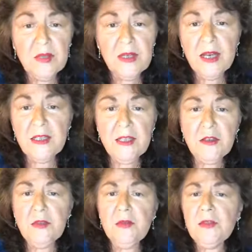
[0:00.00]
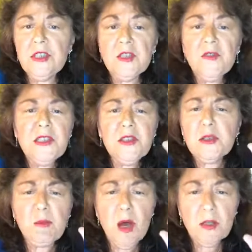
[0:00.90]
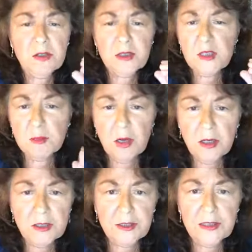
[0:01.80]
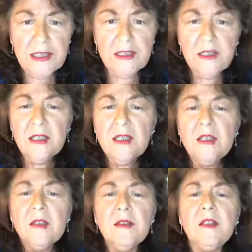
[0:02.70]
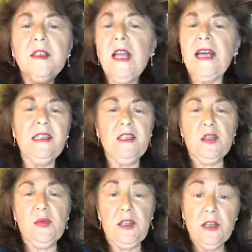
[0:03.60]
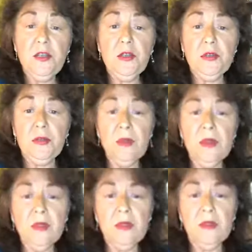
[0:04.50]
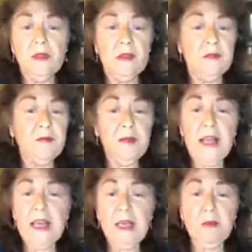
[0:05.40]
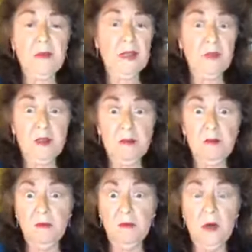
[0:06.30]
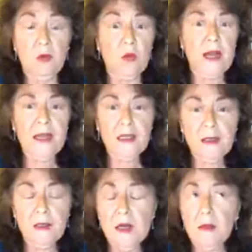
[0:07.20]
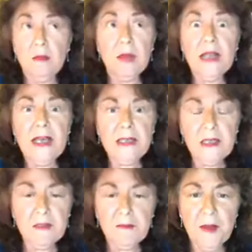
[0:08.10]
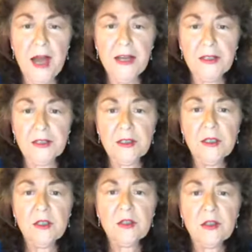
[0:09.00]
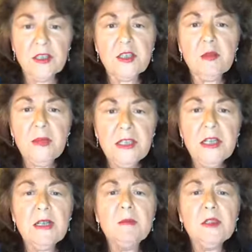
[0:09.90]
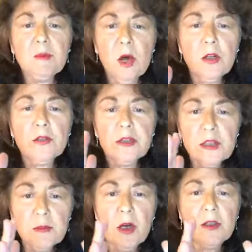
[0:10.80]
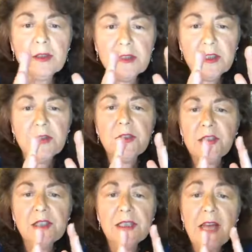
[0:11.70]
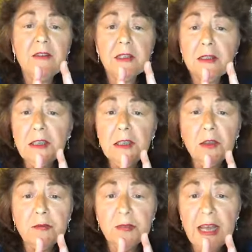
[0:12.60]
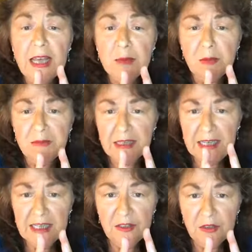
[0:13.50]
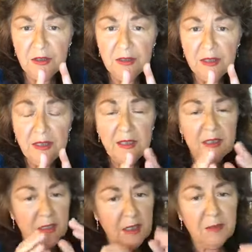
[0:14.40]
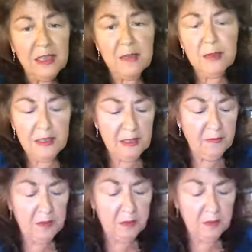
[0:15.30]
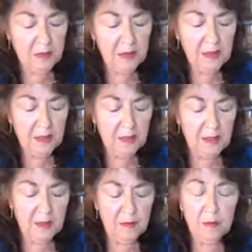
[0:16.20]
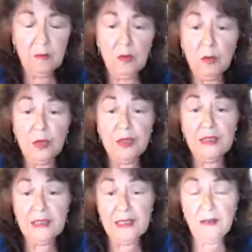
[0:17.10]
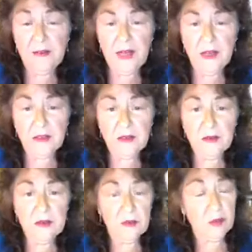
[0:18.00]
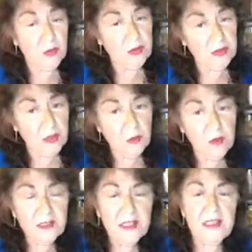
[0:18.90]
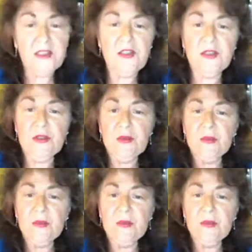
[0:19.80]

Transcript: And then you just feel smaller and smaller, and the light that's within you, the flame that was a blazing fire, starts to become smaller and smaller until you just have a little flame of a candle. And sometimes it even will burn itself out, which we don't want that to do.